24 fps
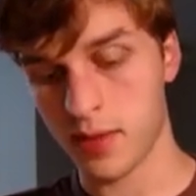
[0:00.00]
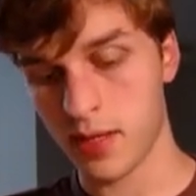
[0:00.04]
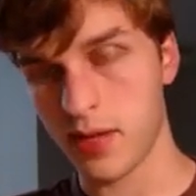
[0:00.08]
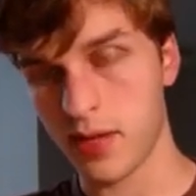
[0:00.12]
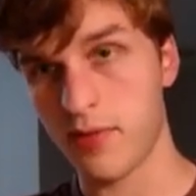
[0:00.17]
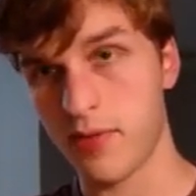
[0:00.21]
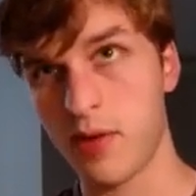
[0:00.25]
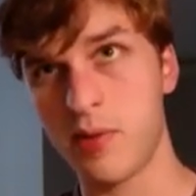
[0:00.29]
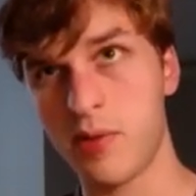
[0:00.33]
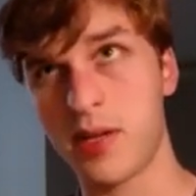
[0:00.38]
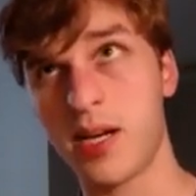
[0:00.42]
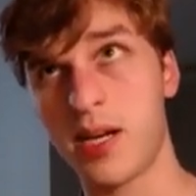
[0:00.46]

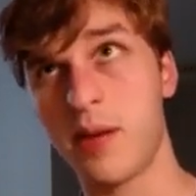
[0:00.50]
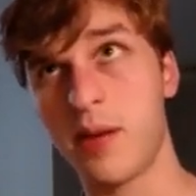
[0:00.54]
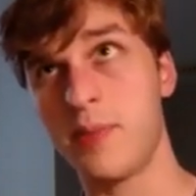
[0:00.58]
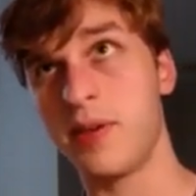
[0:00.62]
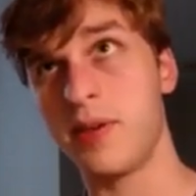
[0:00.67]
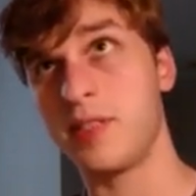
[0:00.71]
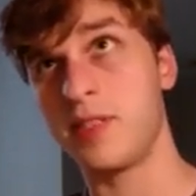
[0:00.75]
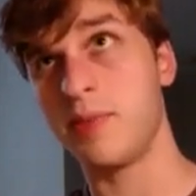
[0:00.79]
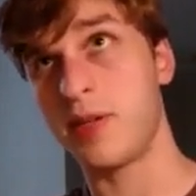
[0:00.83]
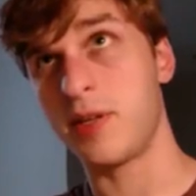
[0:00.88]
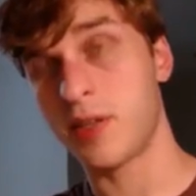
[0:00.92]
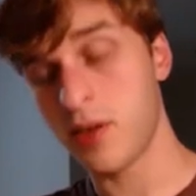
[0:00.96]
If I want to copy
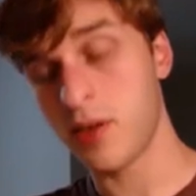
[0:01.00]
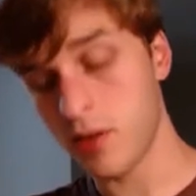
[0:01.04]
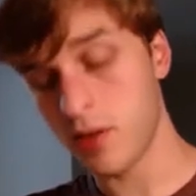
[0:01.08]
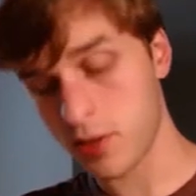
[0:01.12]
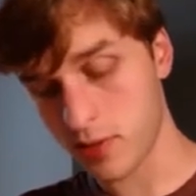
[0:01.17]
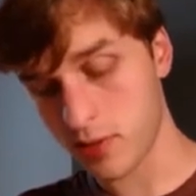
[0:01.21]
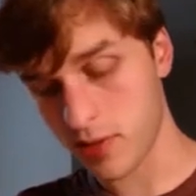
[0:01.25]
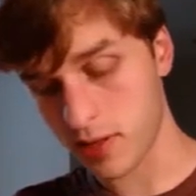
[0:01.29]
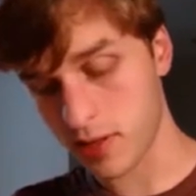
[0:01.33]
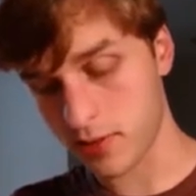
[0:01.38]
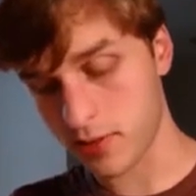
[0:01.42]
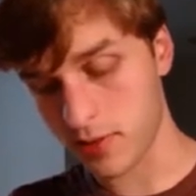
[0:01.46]
it to my current
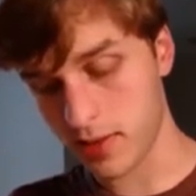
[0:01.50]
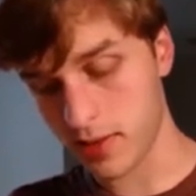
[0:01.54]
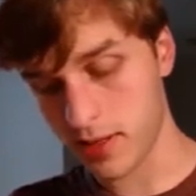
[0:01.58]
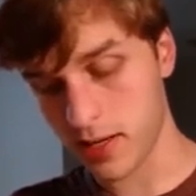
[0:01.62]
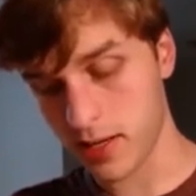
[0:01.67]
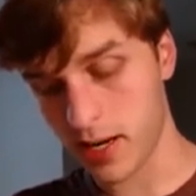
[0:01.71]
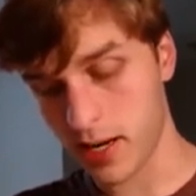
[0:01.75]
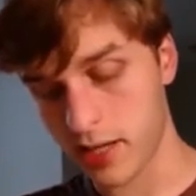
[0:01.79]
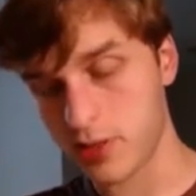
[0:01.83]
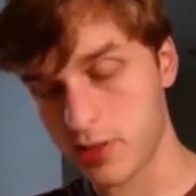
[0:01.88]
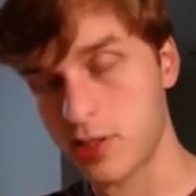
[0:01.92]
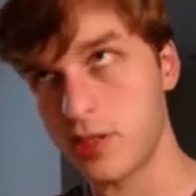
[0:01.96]
directory,
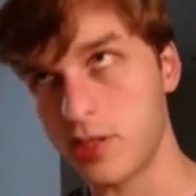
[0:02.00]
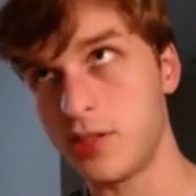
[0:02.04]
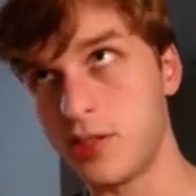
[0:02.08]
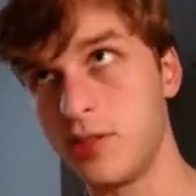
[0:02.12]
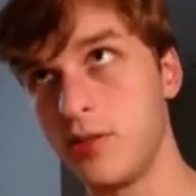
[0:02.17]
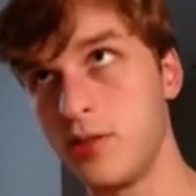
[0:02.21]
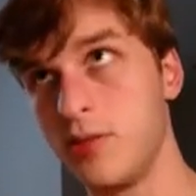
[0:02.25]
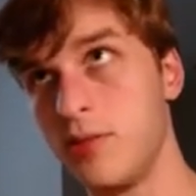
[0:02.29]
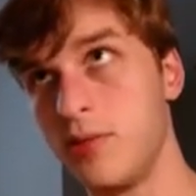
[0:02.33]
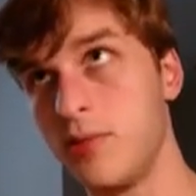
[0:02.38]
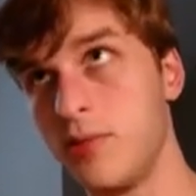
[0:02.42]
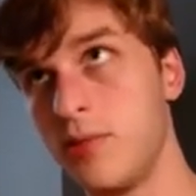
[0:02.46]
I can just
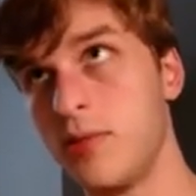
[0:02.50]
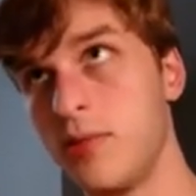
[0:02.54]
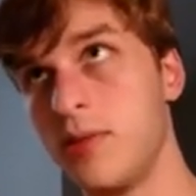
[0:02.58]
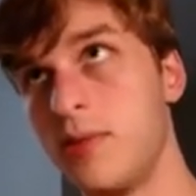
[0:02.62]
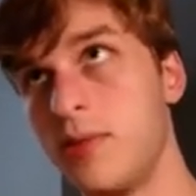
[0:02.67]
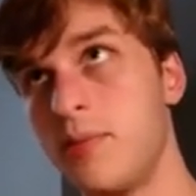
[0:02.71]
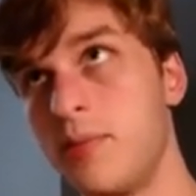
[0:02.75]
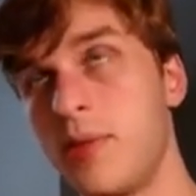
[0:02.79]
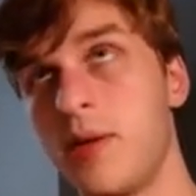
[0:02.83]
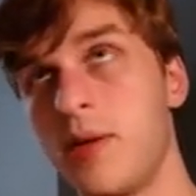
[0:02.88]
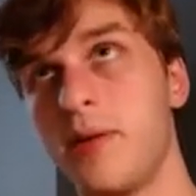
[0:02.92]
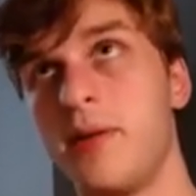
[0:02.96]
do
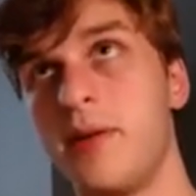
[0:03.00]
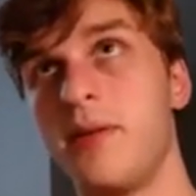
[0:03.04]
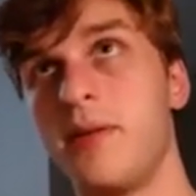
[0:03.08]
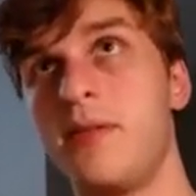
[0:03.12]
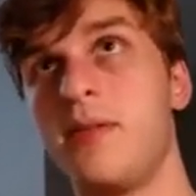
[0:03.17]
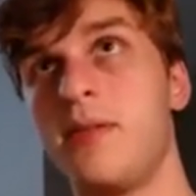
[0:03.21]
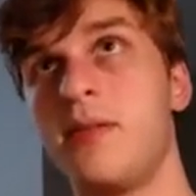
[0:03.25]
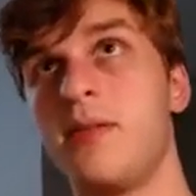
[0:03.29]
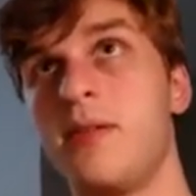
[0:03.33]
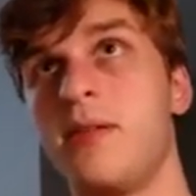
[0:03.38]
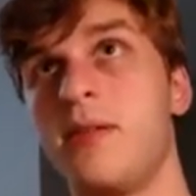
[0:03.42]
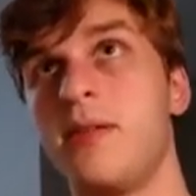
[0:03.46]

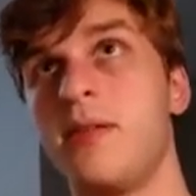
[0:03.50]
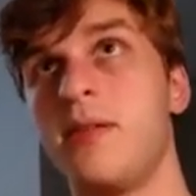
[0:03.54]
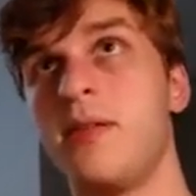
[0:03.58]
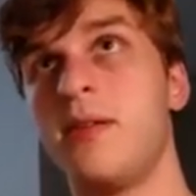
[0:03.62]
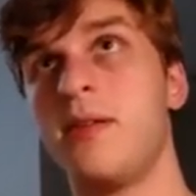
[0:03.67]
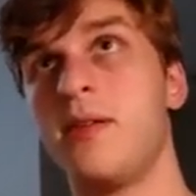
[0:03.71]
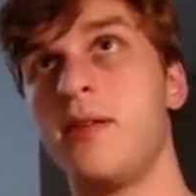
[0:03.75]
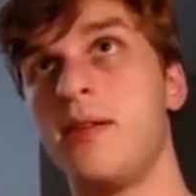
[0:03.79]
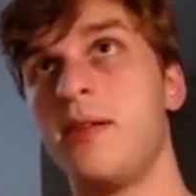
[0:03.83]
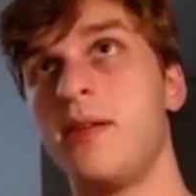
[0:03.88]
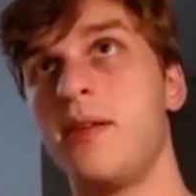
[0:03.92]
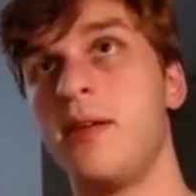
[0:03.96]
period
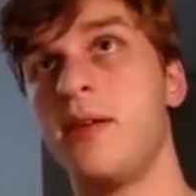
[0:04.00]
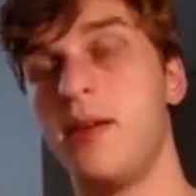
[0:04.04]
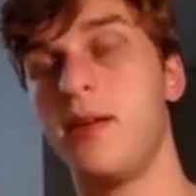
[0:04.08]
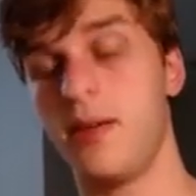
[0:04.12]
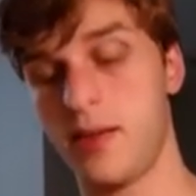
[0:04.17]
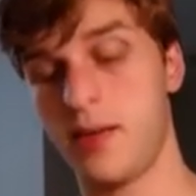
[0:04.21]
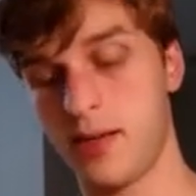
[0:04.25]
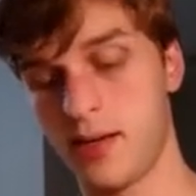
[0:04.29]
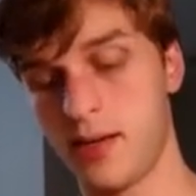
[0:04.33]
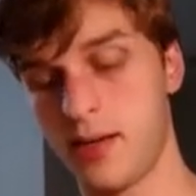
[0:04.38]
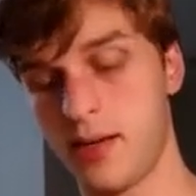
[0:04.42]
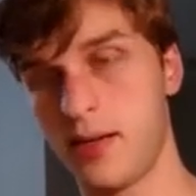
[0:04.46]

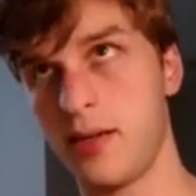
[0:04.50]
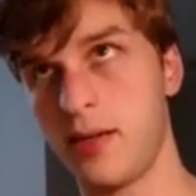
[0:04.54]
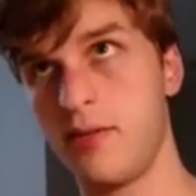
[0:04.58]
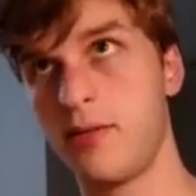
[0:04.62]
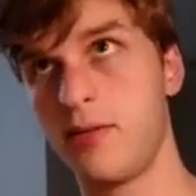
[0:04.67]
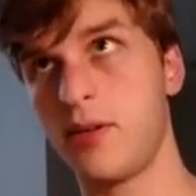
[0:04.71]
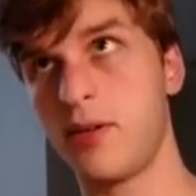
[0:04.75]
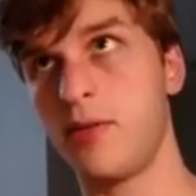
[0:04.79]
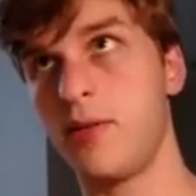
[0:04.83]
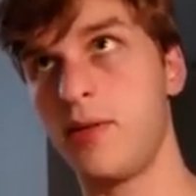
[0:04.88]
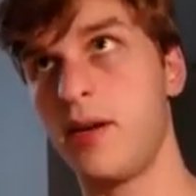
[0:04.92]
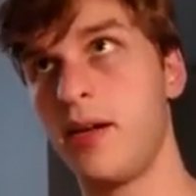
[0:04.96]
and it'll
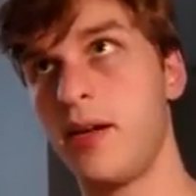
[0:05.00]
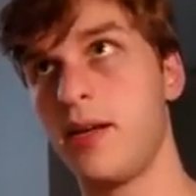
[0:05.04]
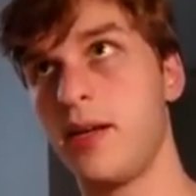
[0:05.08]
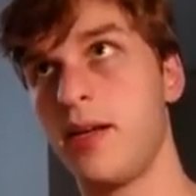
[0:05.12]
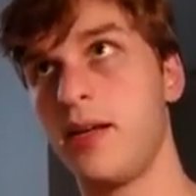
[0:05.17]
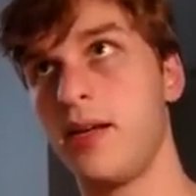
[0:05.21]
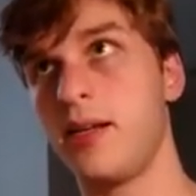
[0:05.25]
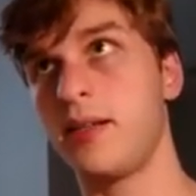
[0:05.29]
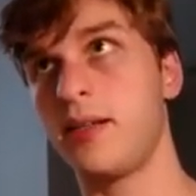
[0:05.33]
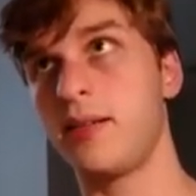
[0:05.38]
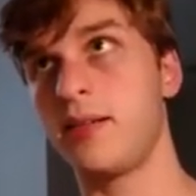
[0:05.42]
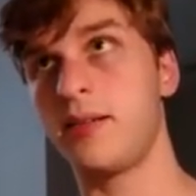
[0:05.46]
go ahead
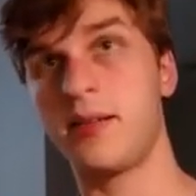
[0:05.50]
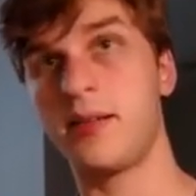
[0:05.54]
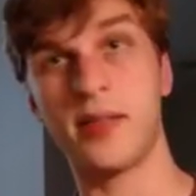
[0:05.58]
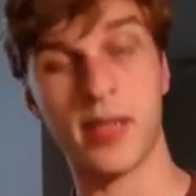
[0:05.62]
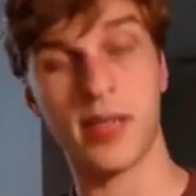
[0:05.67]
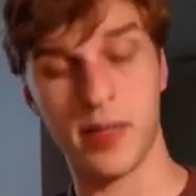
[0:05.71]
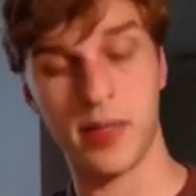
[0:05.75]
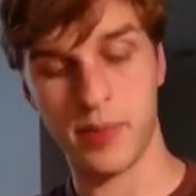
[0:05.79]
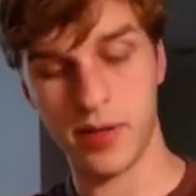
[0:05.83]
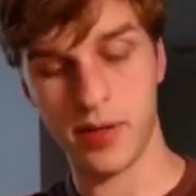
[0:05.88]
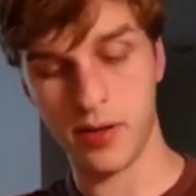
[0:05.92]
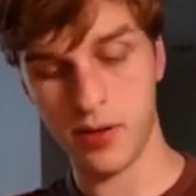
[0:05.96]
and
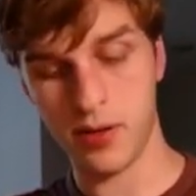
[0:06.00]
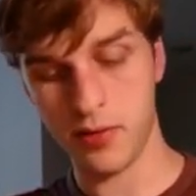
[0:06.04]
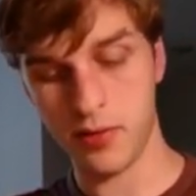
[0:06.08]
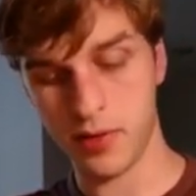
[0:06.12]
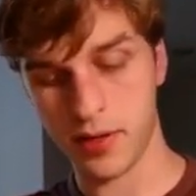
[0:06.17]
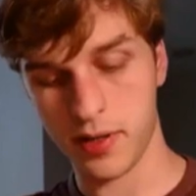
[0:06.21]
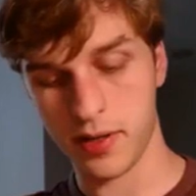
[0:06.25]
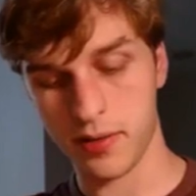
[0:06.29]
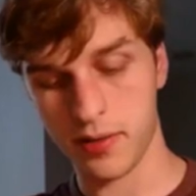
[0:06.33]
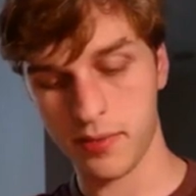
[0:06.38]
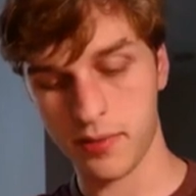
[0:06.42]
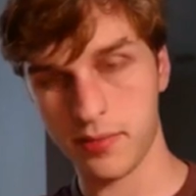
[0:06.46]
copy it over
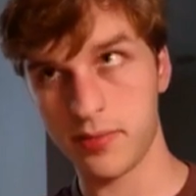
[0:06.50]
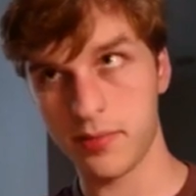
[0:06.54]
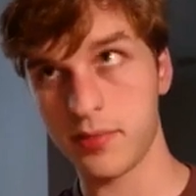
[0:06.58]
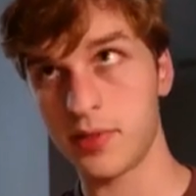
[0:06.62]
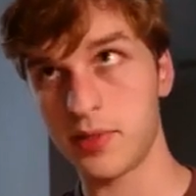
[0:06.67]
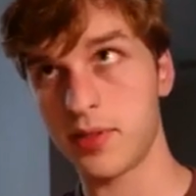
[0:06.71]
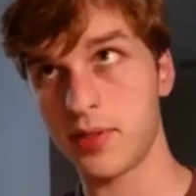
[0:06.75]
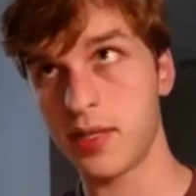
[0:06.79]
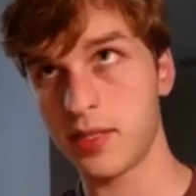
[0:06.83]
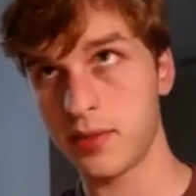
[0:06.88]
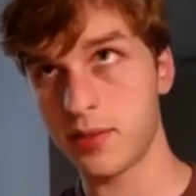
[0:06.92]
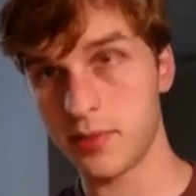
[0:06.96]
here.
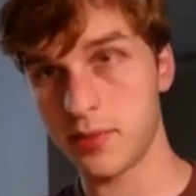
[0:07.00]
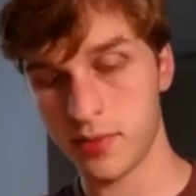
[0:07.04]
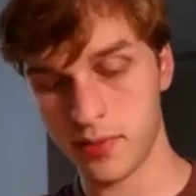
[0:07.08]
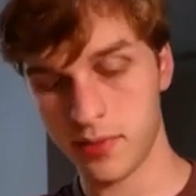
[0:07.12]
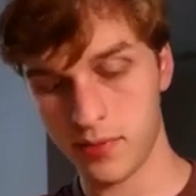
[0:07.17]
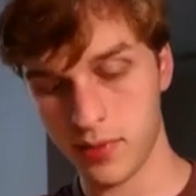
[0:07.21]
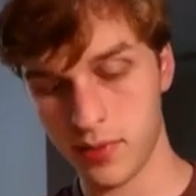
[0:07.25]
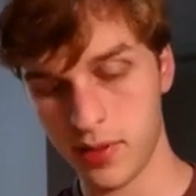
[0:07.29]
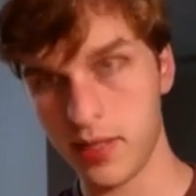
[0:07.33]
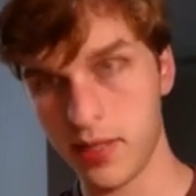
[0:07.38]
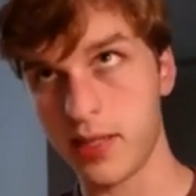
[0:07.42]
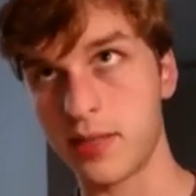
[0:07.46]
So that's
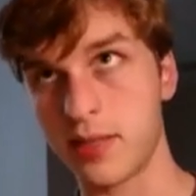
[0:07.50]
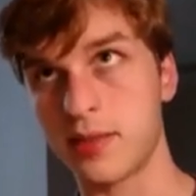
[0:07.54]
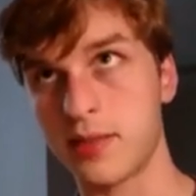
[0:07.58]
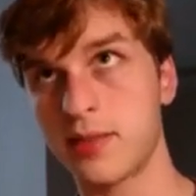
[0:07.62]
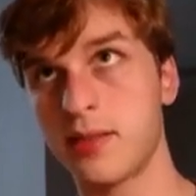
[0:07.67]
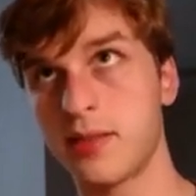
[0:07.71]
pretty nice.